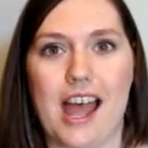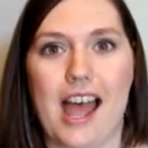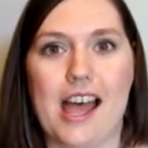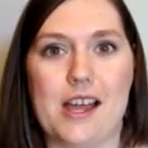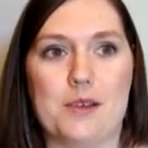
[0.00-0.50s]

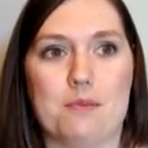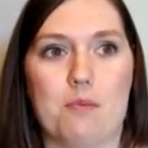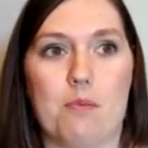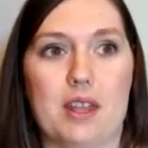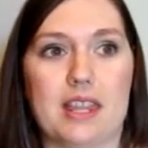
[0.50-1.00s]

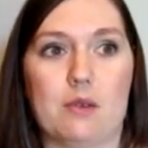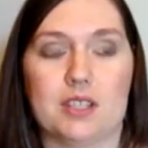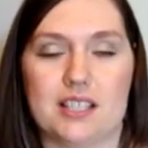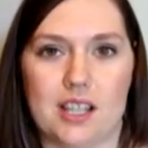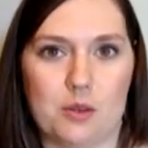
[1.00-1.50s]
But they were
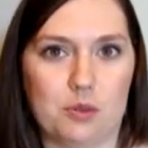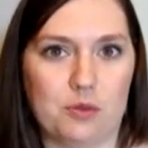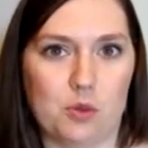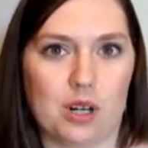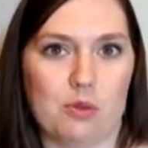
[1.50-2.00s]
slow
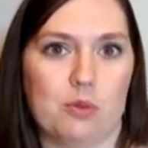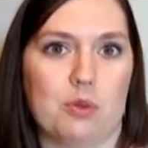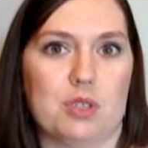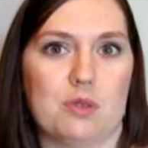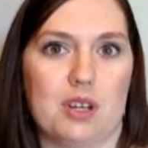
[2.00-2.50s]
before when we
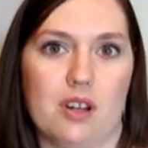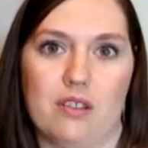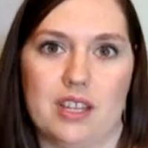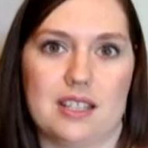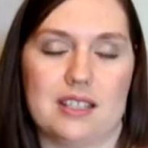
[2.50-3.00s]
were doing
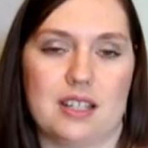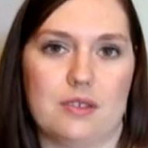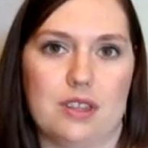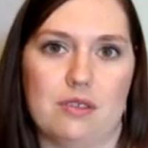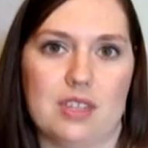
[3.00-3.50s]
all this and
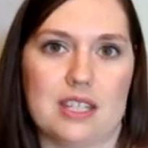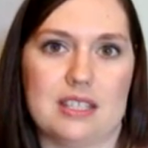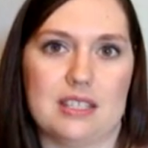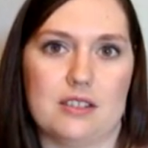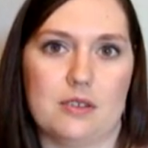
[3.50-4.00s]
going through
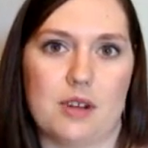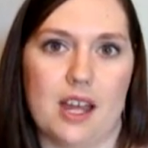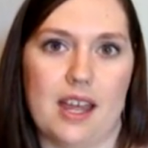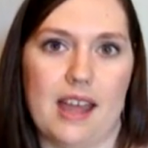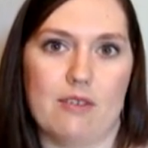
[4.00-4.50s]
this to
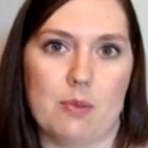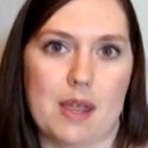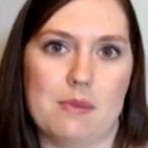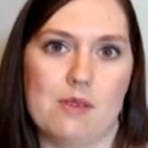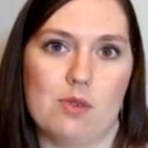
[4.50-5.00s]
have a
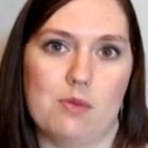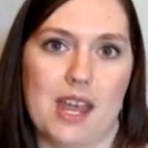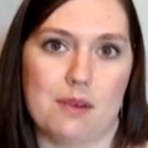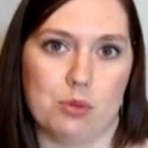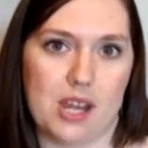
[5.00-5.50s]
baby when we
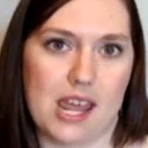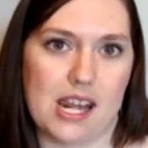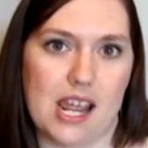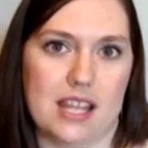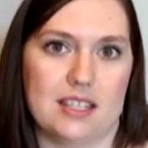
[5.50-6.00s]
had
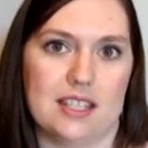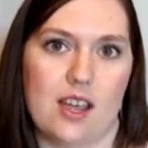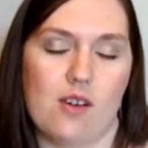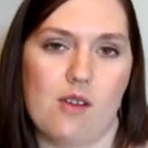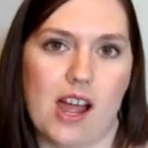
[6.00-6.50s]
Brianna, and
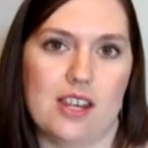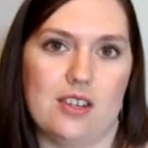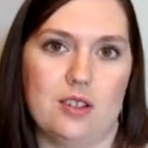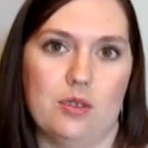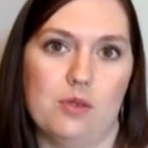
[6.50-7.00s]
so I
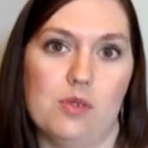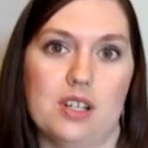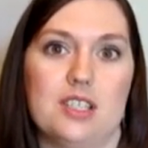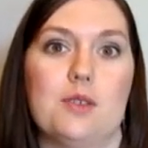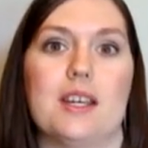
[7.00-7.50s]
knew
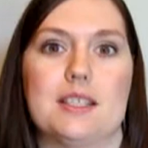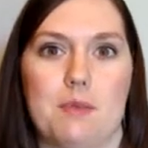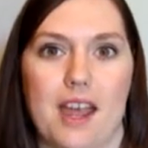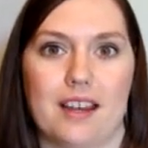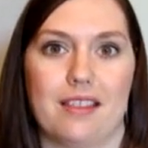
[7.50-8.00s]
to
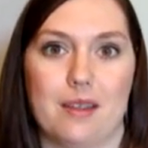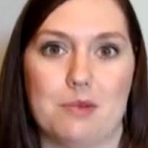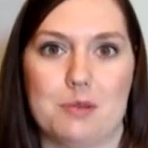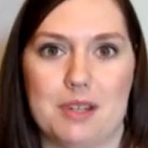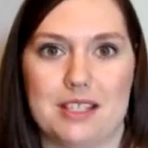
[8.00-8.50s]
expect them
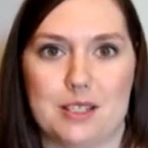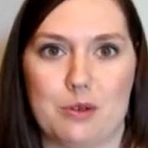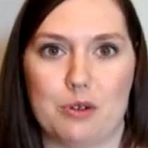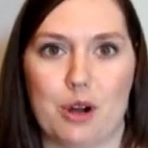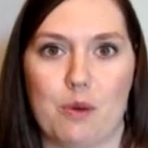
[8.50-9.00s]
to be
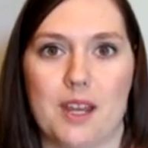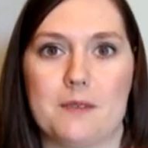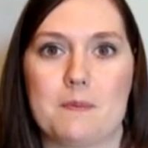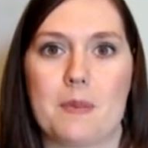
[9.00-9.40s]
slow growing.